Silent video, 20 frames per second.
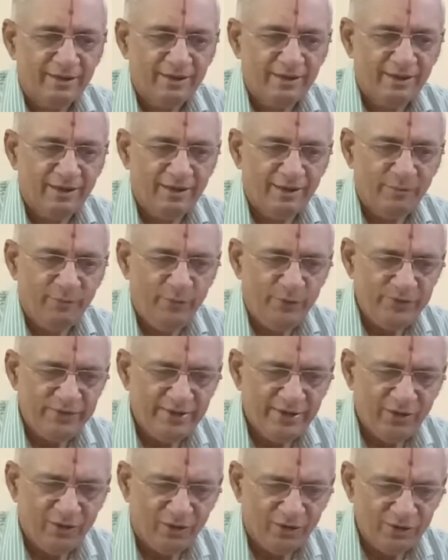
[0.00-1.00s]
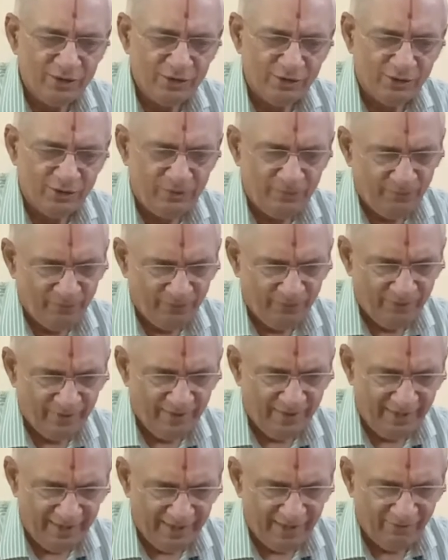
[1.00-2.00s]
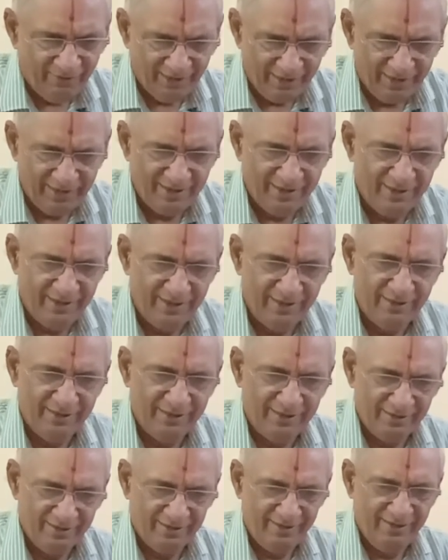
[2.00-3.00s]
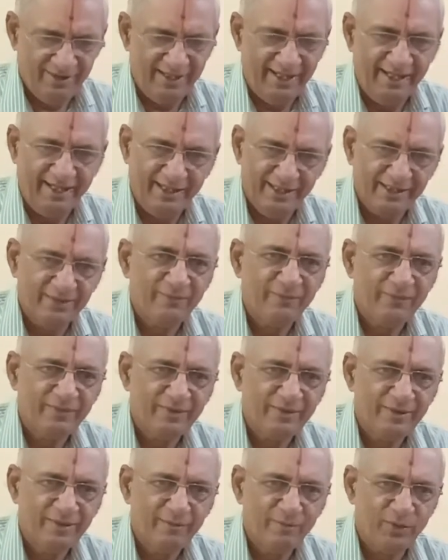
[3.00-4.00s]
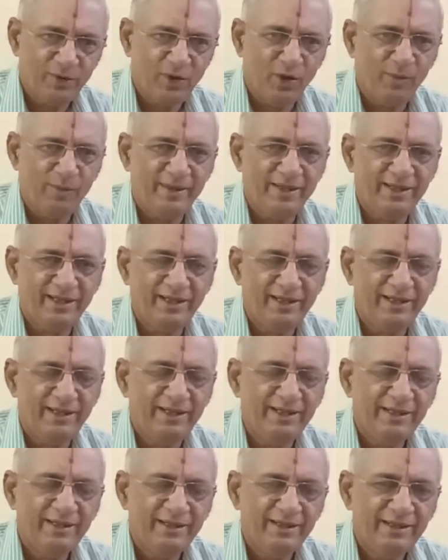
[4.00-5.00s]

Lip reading: The music also in our land predominantly